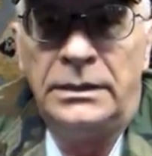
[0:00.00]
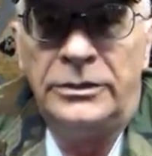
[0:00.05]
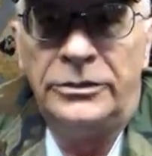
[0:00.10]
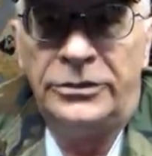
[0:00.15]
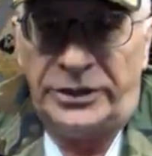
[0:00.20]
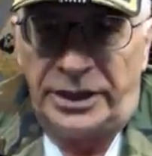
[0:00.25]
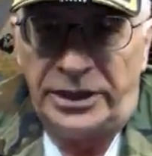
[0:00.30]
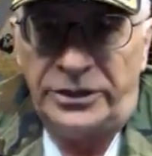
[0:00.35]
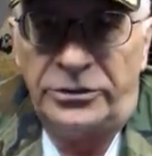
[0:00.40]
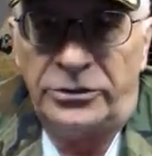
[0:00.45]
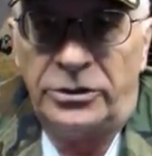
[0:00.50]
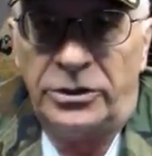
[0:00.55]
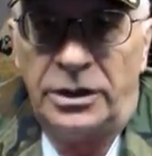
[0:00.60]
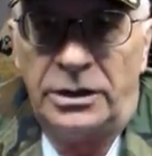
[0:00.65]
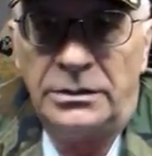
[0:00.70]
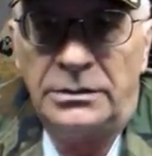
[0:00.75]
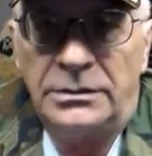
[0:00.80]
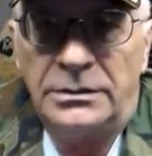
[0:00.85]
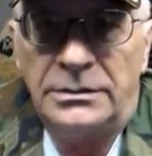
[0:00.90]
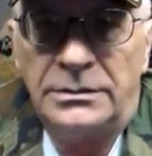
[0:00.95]
stay
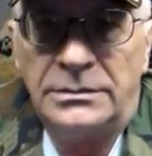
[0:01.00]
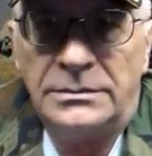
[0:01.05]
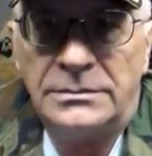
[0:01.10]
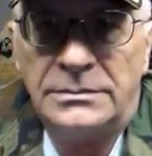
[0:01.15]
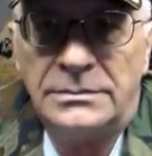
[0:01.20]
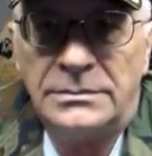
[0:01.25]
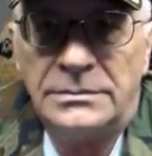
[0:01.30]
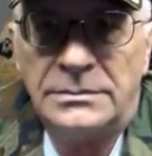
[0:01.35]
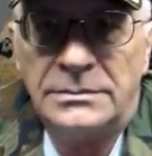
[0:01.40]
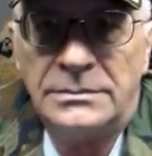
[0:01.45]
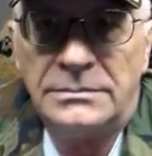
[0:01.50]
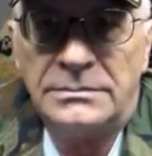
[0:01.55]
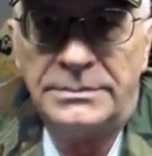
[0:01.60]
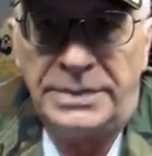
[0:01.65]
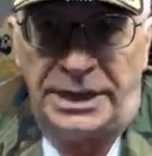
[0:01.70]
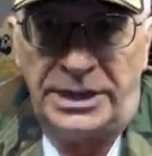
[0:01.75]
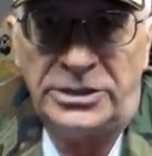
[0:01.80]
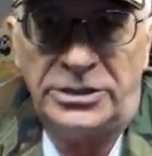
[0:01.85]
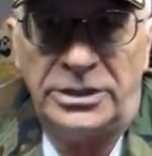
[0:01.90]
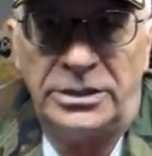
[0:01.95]
strong,
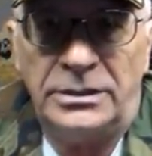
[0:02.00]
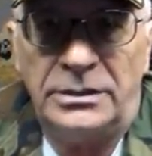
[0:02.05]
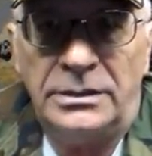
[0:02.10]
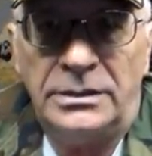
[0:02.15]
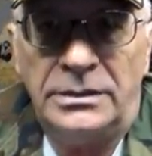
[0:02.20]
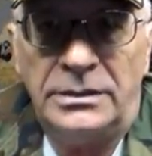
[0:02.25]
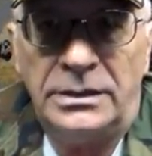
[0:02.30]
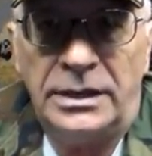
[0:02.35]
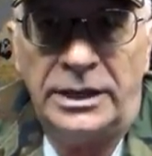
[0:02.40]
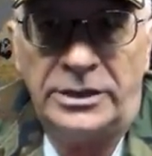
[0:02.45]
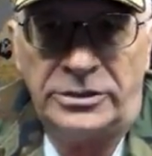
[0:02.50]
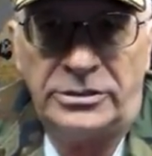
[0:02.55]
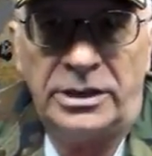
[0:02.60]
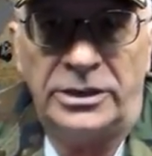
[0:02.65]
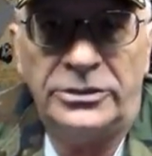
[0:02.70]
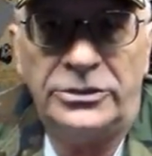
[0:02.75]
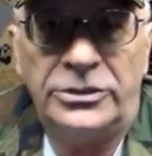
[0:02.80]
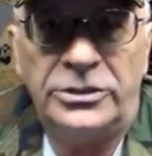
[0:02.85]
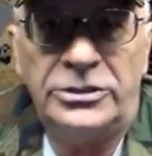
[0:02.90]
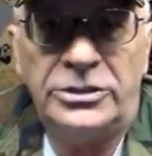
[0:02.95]
patient, and
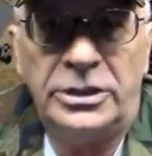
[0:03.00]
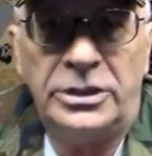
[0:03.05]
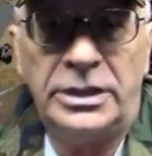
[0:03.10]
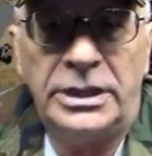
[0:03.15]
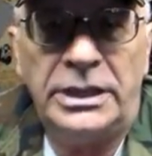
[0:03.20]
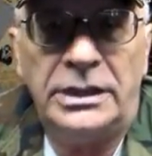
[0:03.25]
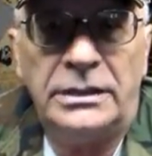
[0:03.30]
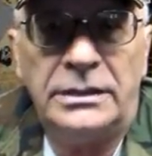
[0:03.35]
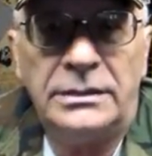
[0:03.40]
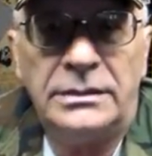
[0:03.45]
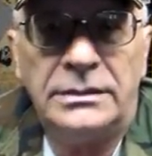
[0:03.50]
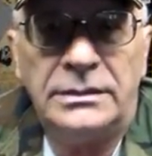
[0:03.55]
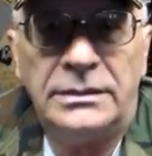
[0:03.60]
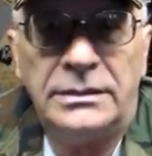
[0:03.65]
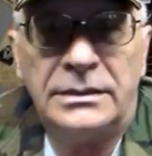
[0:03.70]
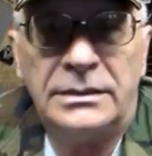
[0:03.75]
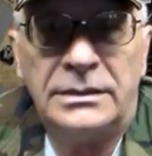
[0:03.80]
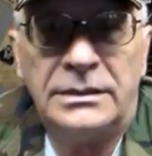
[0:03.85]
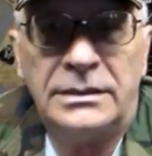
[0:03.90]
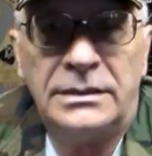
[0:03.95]
trust your journey.
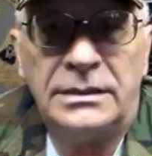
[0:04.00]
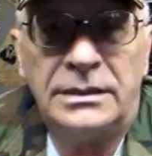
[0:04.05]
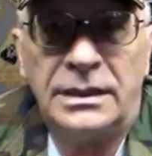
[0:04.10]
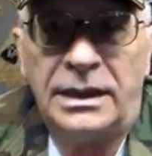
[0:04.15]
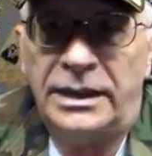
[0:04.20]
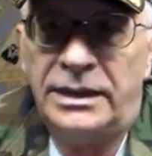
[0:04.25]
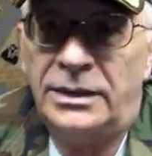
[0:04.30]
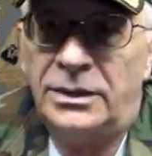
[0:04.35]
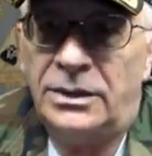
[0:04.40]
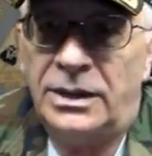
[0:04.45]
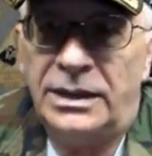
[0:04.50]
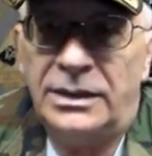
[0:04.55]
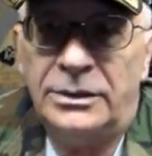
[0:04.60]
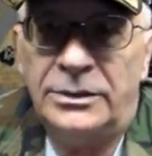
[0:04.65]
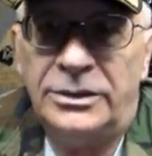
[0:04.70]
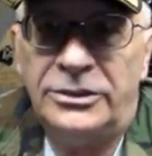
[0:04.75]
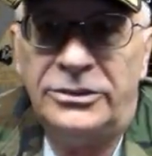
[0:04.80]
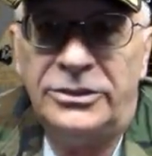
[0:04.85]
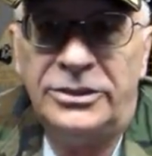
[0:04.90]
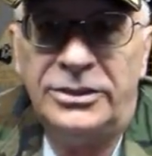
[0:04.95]
I know I
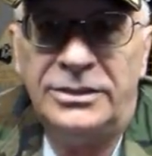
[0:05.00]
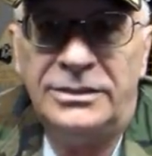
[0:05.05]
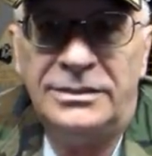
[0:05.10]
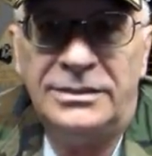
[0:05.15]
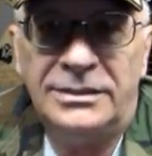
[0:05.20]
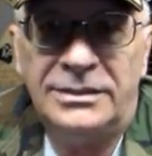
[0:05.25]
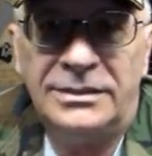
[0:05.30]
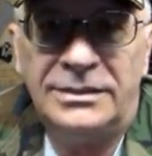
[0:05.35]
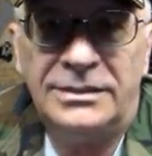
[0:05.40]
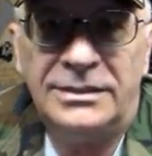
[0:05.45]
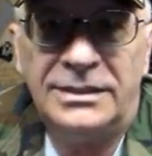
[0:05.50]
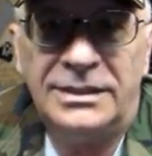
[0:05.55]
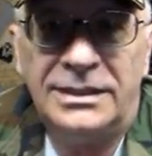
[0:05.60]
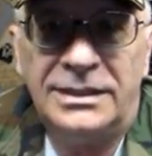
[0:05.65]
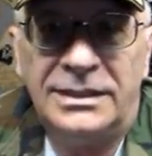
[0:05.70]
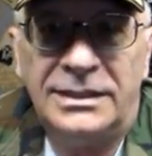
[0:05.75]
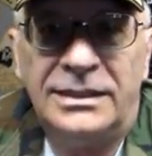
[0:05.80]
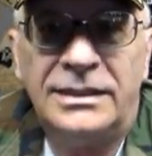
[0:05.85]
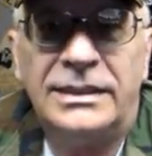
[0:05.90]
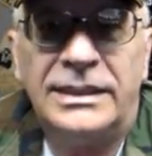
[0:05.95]
always do.
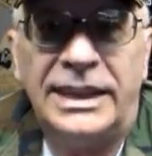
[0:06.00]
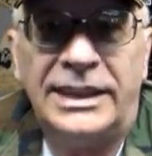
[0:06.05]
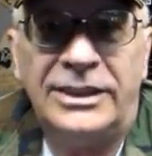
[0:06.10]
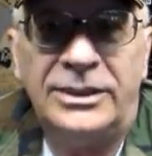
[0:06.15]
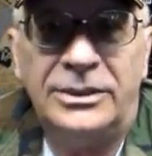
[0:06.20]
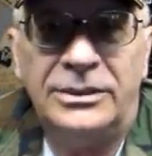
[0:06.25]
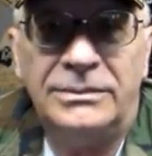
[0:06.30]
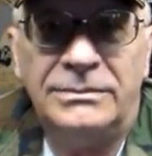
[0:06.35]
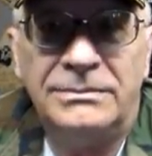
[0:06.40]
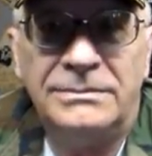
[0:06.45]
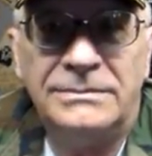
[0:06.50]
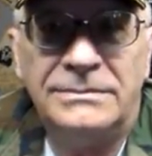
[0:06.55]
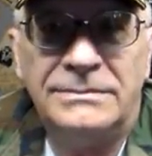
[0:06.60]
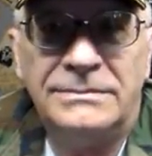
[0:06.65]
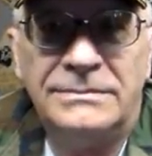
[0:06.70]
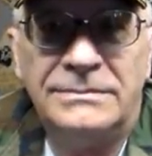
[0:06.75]
Thank you.